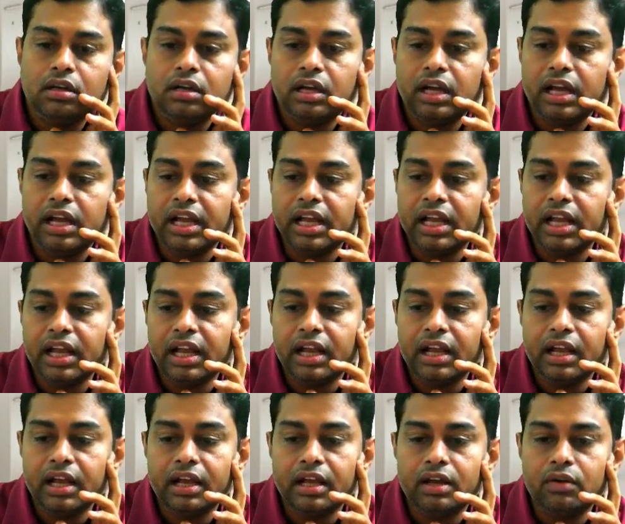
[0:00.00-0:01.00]

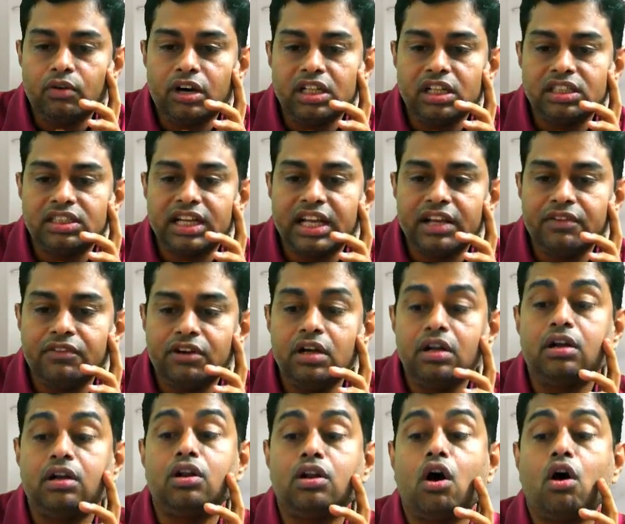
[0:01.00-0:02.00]
Again, what is the
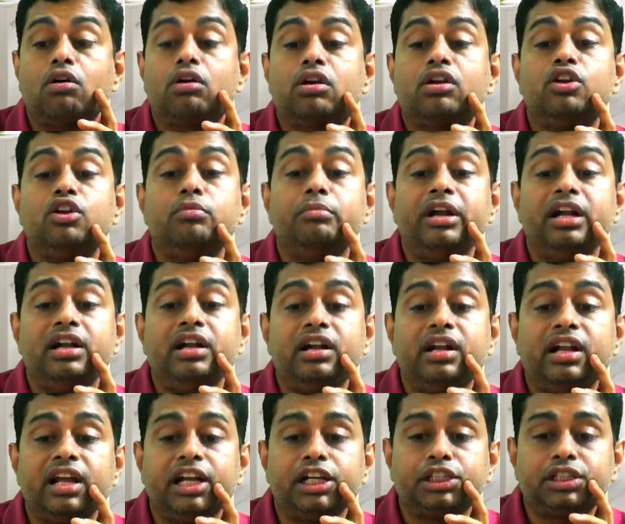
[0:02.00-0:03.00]
keyword?
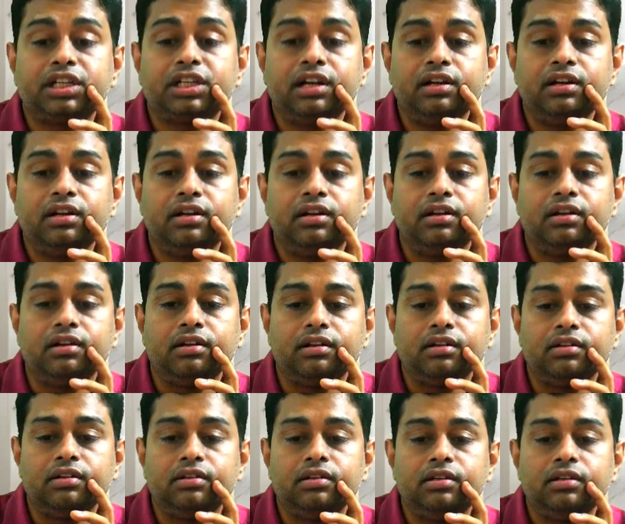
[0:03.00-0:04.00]
Documentation.
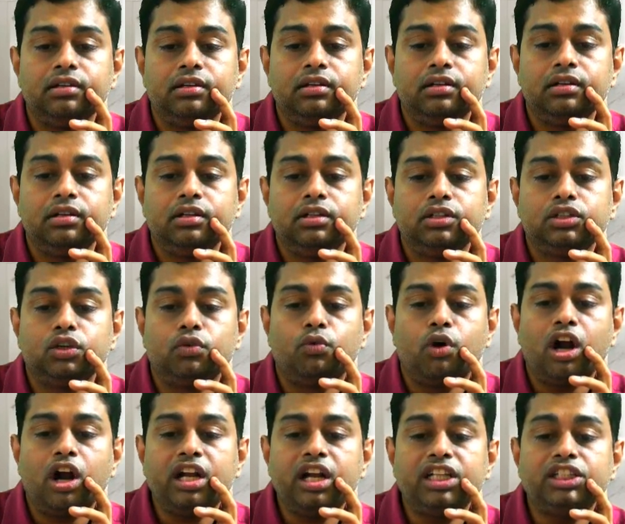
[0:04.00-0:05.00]
So
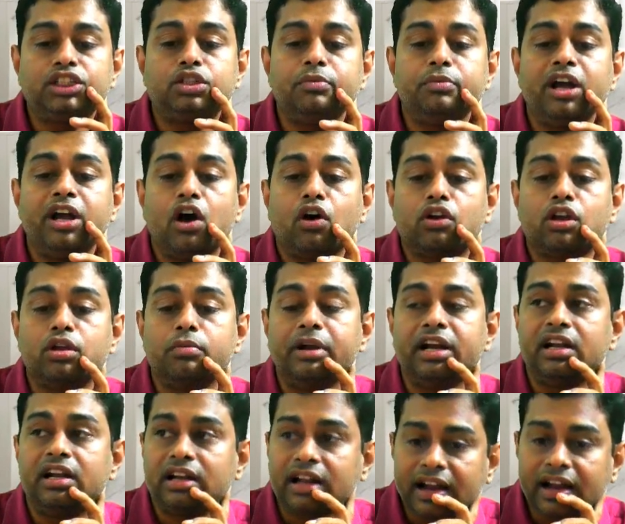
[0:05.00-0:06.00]
what is to be
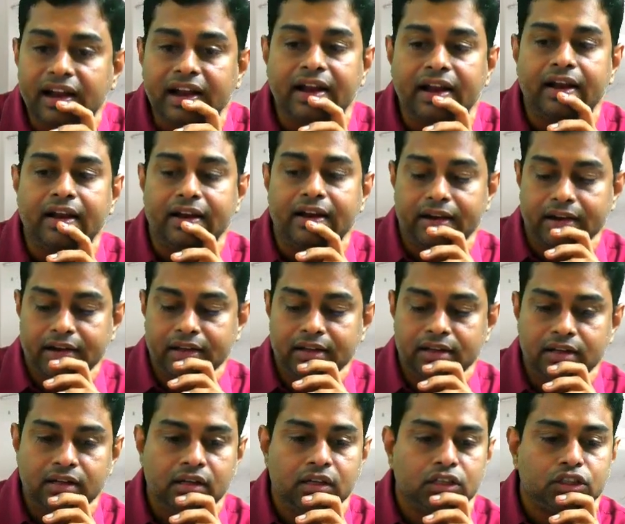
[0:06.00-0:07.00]
documented?
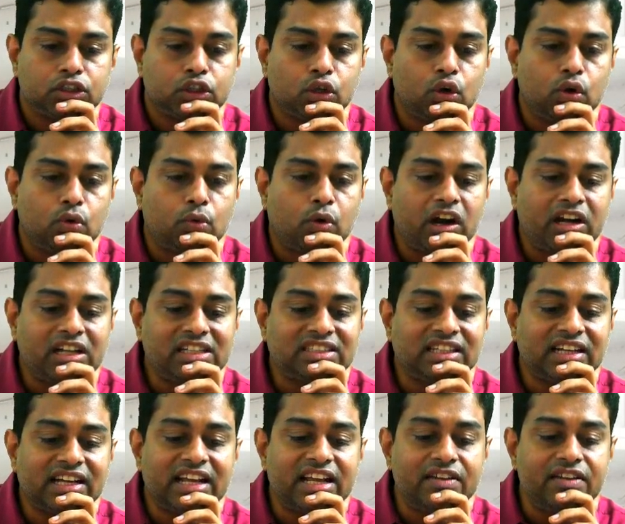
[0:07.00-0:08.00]
So what is
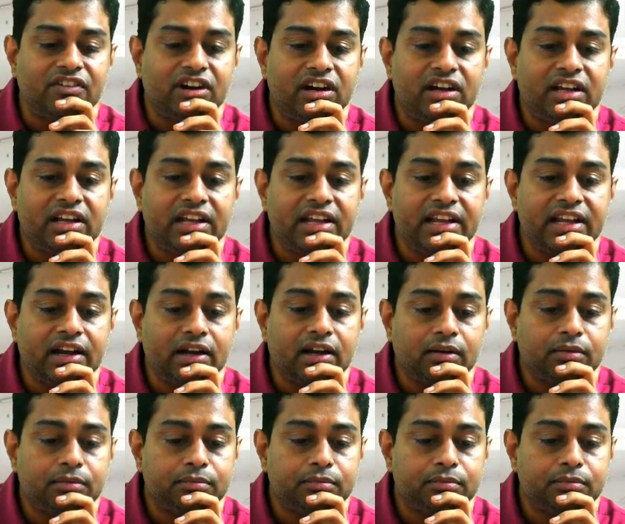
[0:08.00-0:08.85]
the keyword here?